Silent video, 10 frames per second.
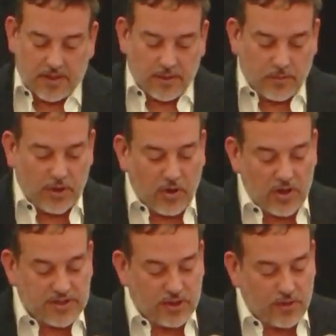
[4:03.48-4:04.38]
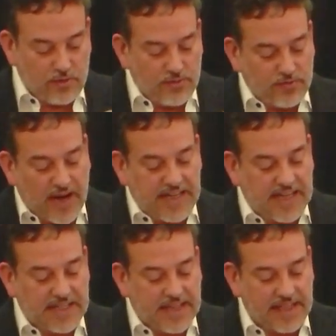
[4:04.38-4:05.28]
We're also fighting
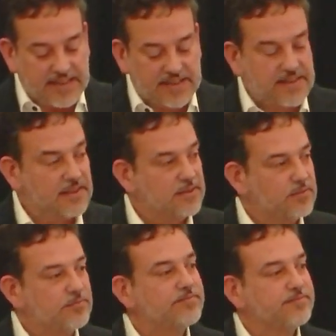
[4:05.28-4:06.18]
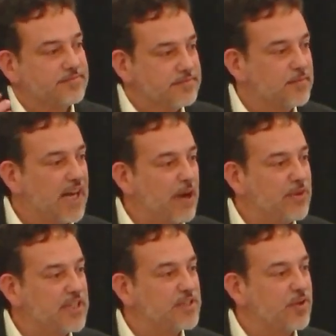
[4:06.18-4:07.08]
against what I would
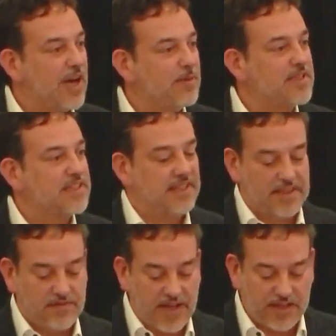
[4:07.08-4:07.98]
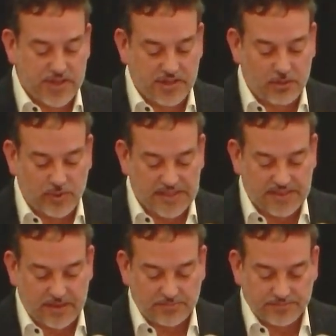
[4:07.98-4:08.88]
describe as the conventional
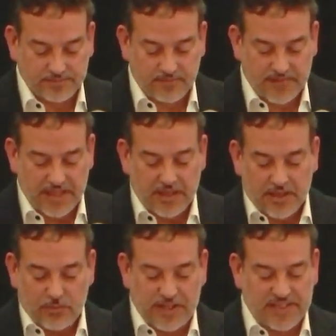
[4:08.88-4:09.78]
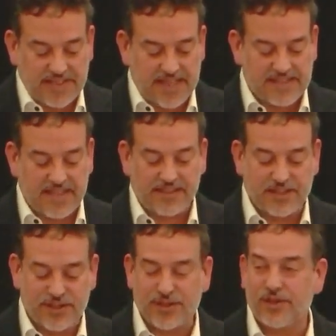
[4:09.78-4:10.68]
wisdom, which says that
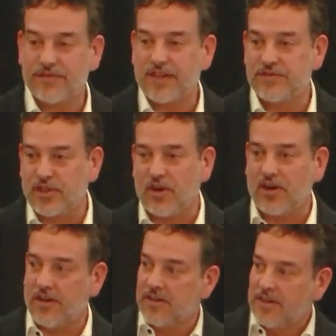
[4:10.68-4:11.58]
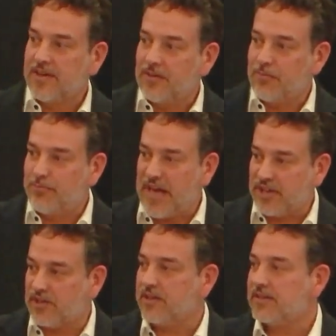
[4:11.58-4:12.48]
conservatives are
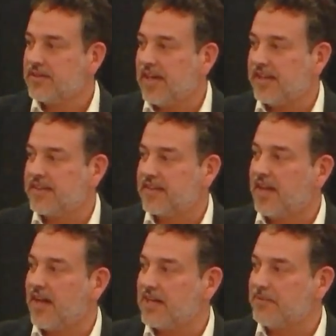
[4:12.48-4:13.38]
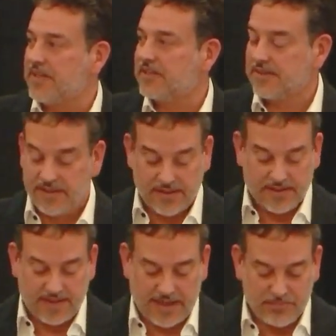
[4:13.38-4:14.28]
better at the economy
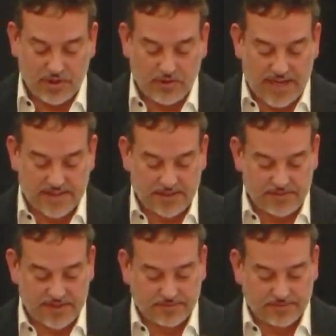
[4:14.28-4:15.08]
than progressives.